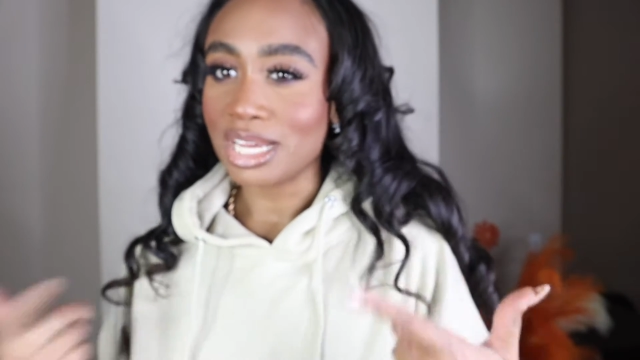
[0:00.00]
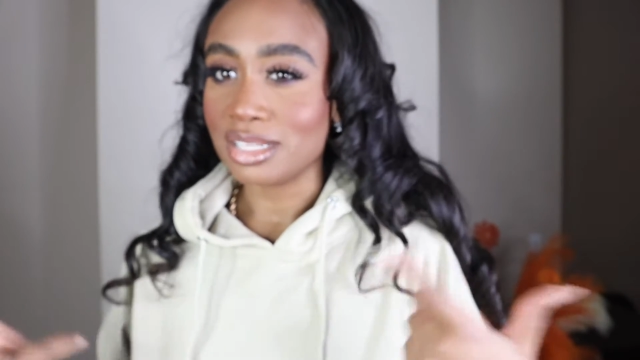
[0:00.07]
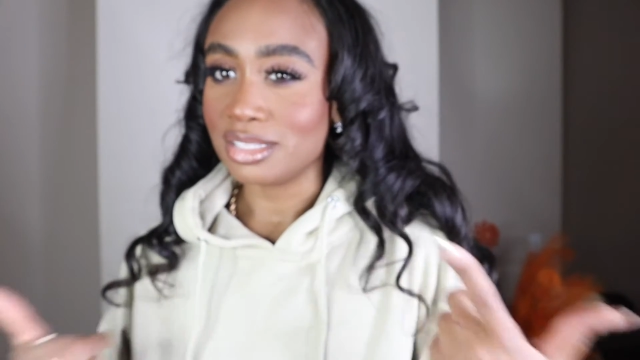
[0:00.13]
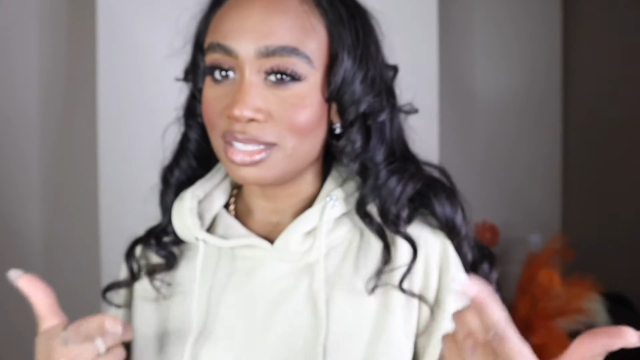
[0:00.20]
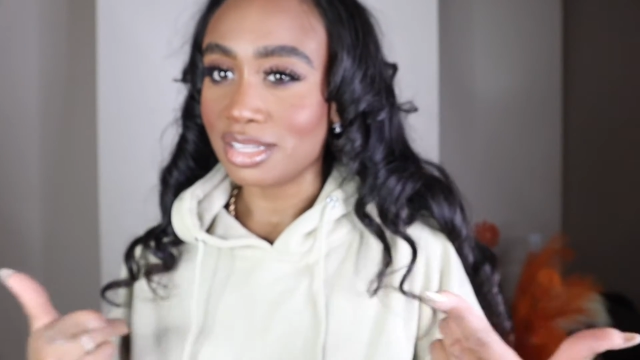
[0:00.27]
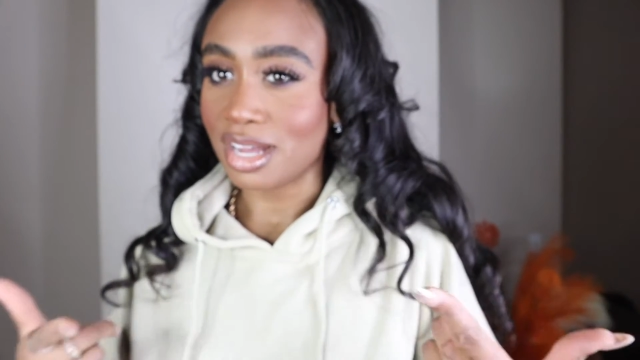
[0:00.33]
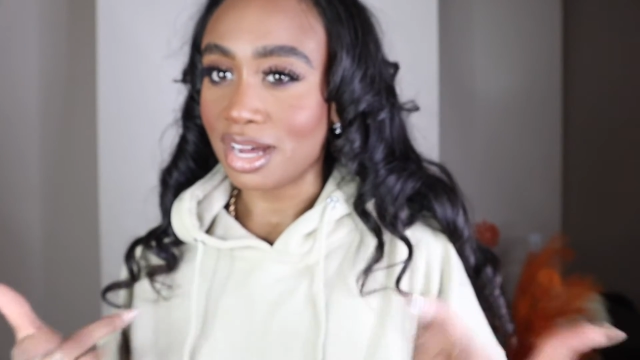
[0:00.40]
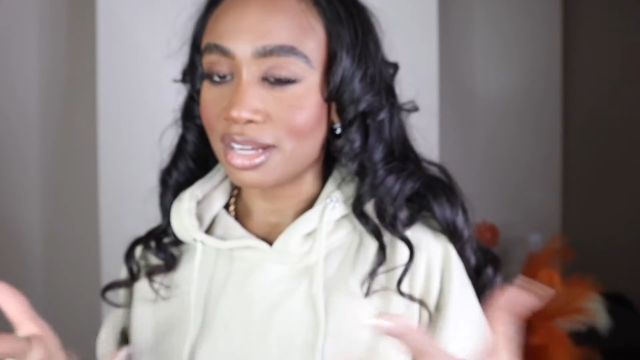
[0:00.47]
in
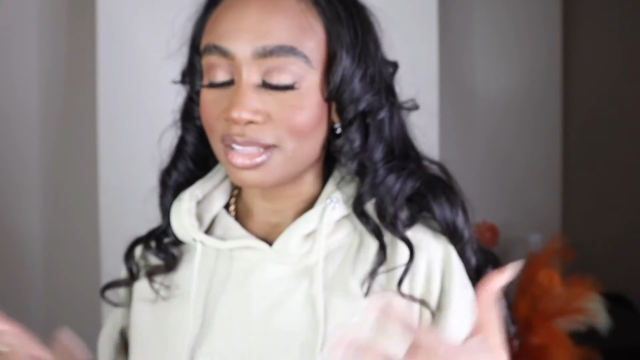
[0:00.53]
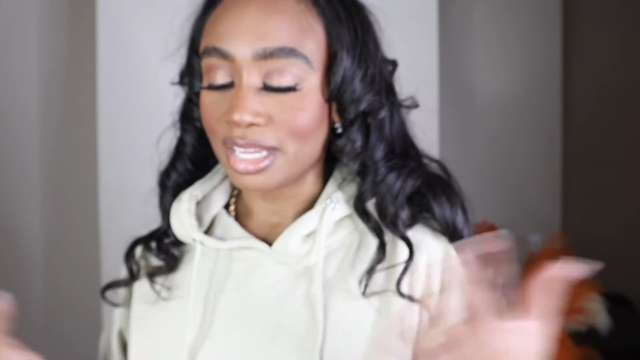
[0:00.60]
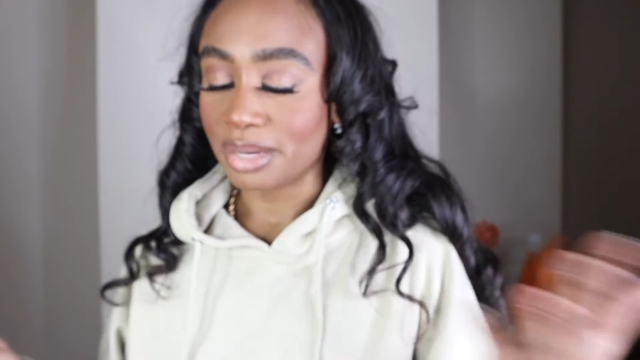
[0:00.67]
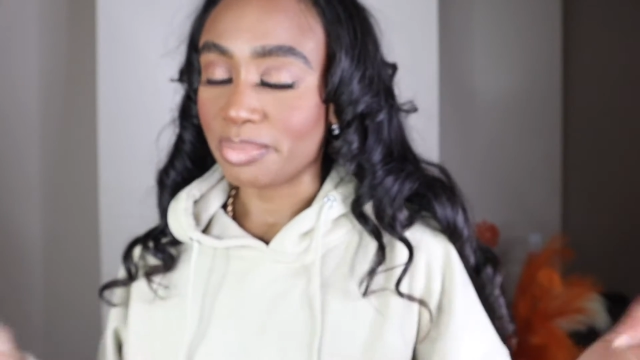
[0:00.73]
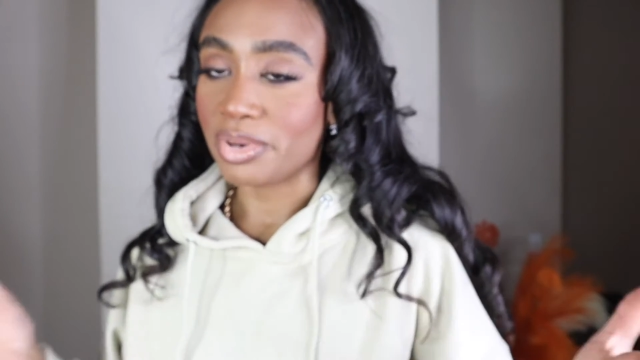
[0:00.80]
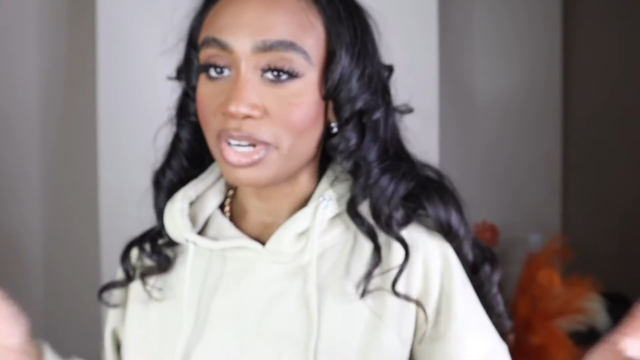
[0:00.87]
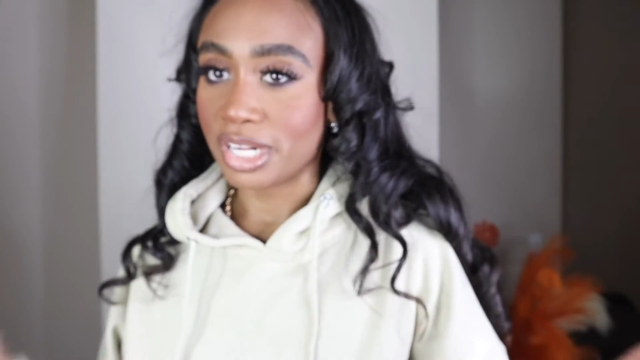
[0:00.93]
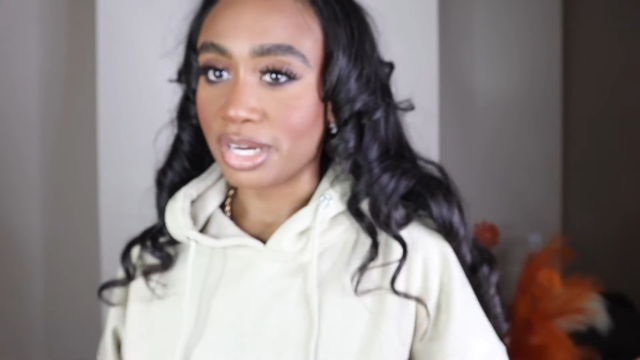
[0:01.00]
stock
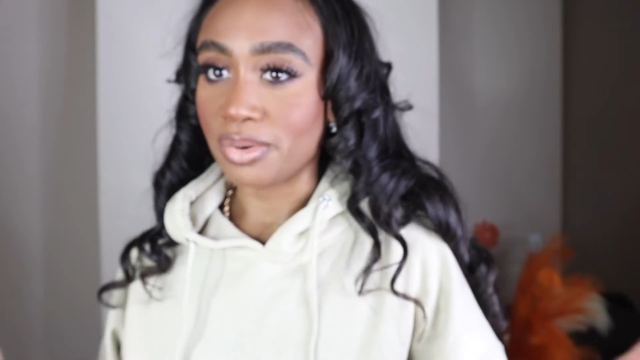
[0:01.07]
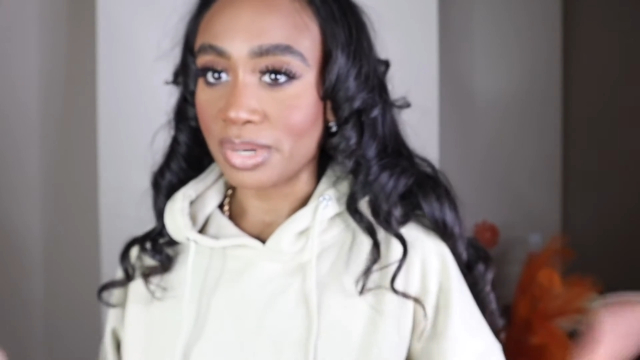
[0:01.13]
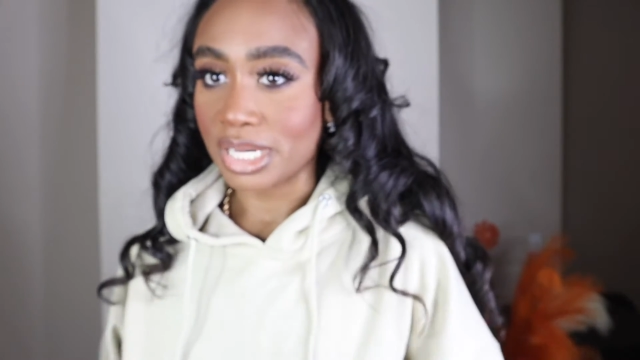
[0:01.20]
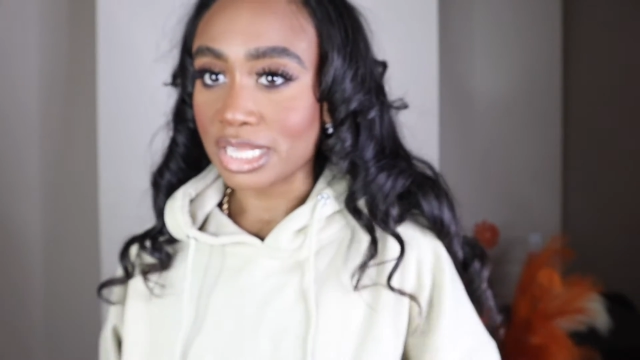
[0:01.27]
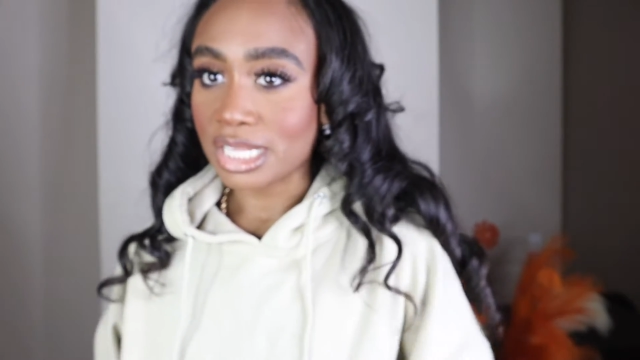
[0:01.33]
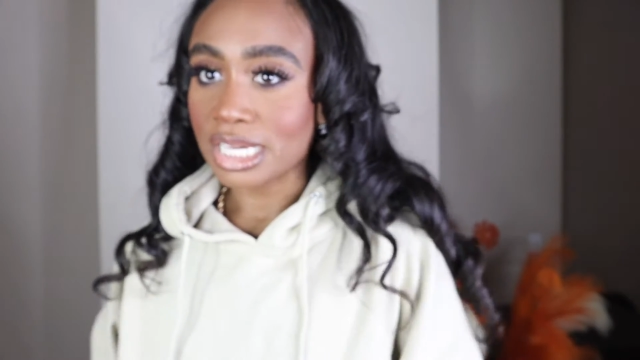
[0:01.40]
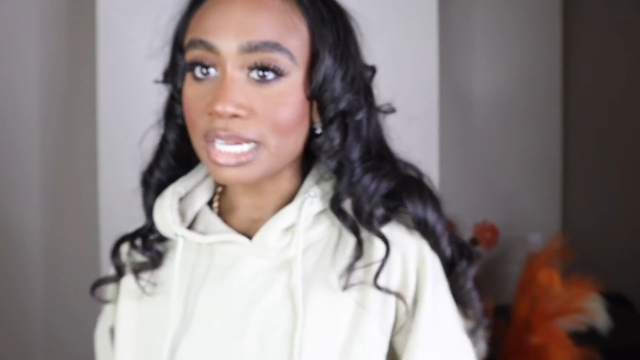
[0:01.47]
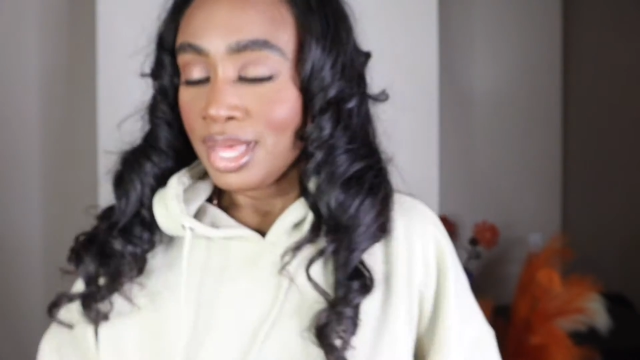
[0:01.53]
like pretty
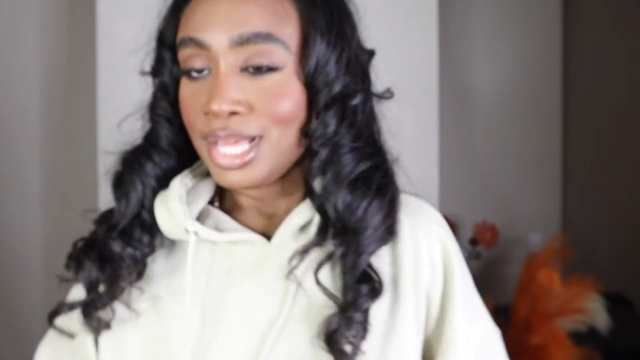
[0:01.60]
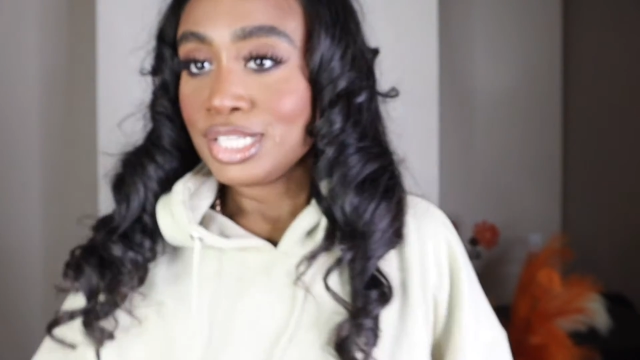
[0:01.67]
quickly.